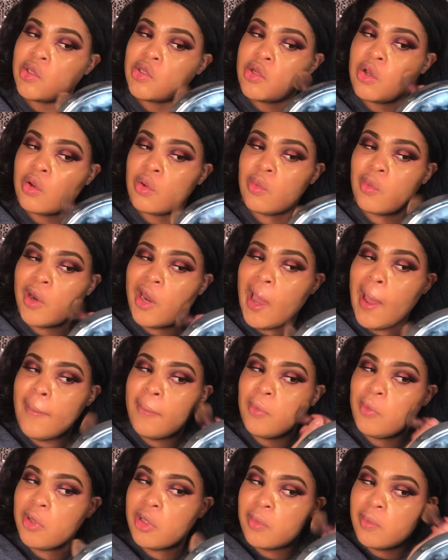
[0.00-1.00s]
So what
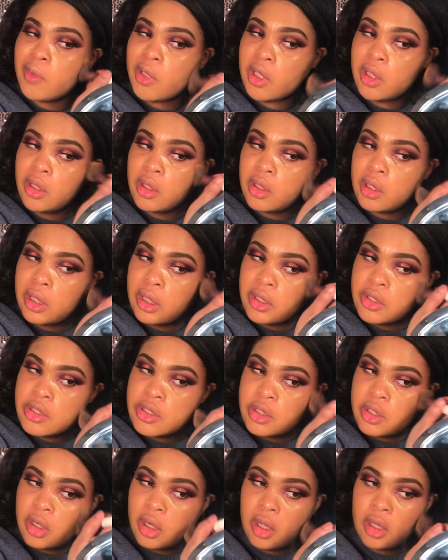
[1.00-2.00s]
happened with me getting
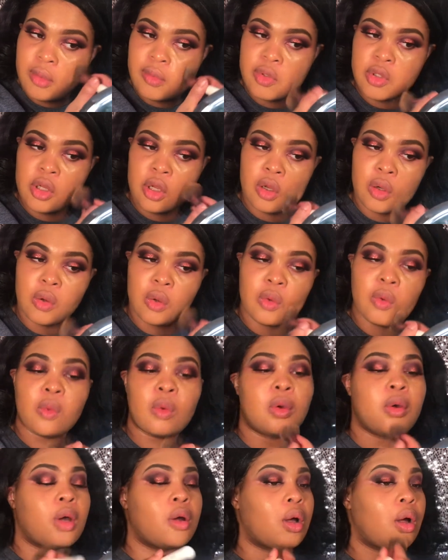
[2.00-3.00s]
stood up? So
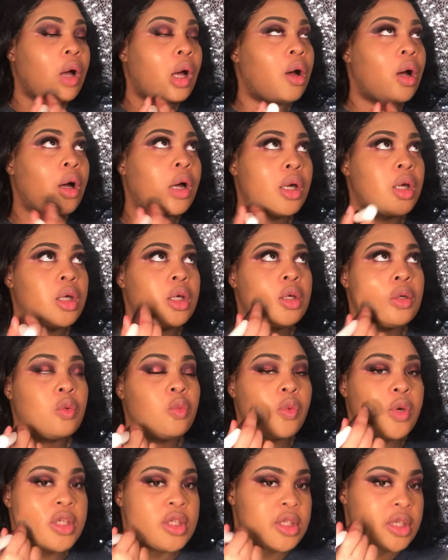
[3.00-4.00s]

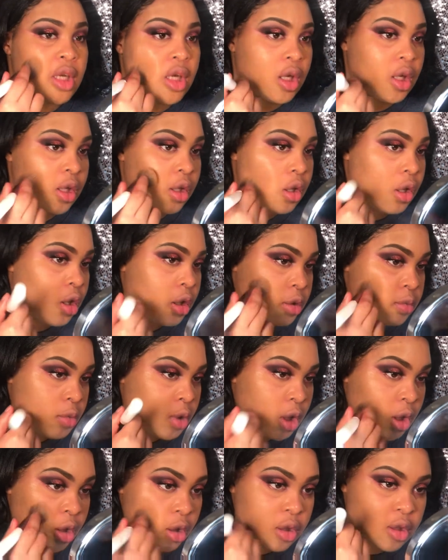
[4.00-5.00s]
on Wednesday, he called
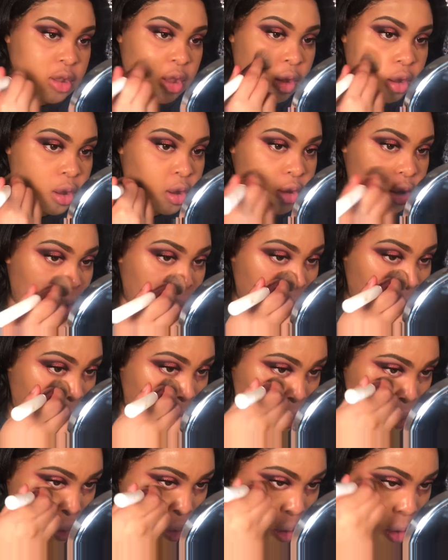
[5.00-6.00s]
me and he's like, let's hang
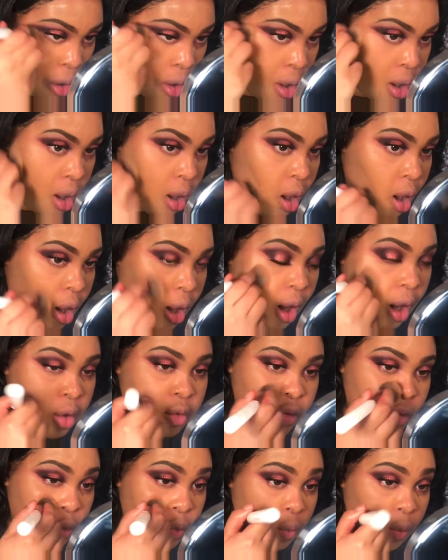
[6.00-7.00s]
out. I
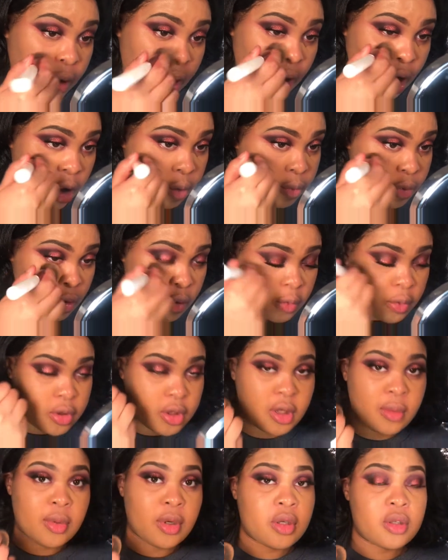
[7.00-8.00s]
don't know what happened on
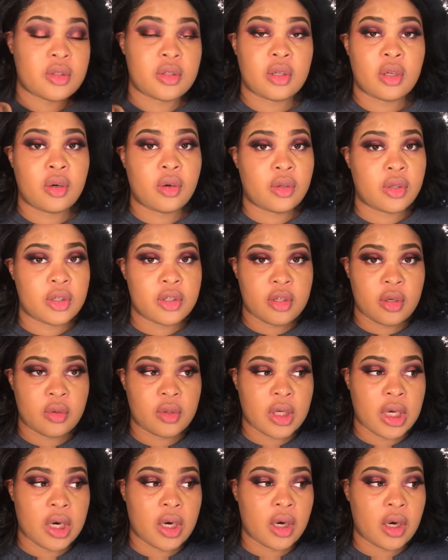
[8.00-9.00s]
Wednesday, but I was literally so
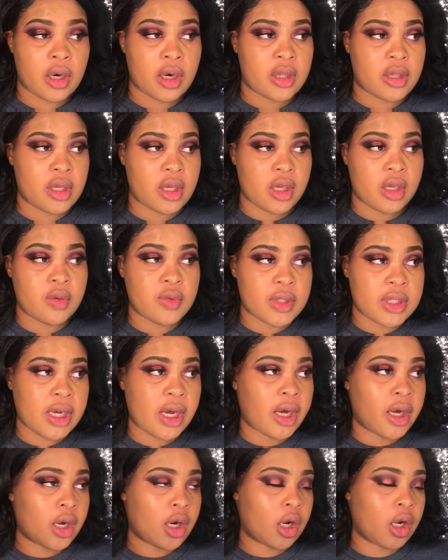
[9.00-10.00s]
tired. And I think he was
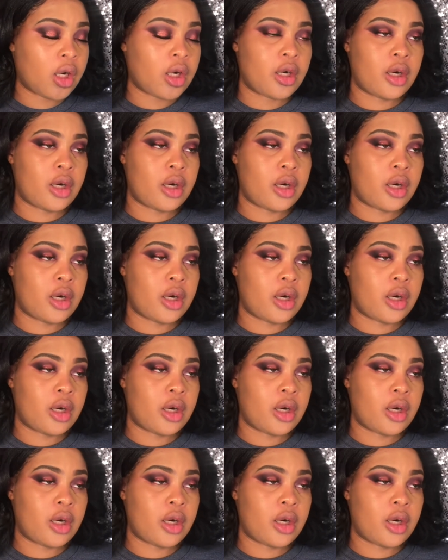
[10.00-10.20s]
tired.